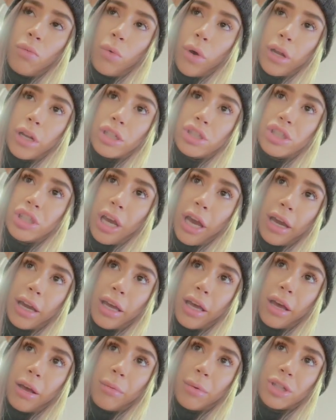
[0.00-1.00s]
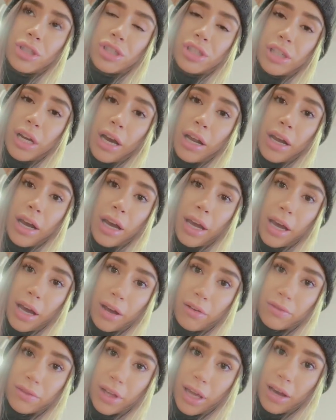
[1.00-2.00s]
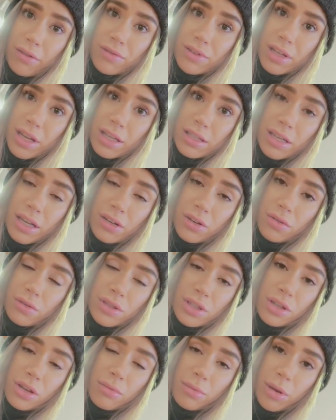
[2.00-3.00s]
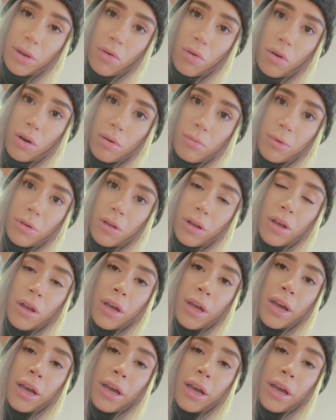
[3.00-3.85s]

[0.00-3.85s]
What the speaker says: want to check how much data I have left because I know it's going to be horrible.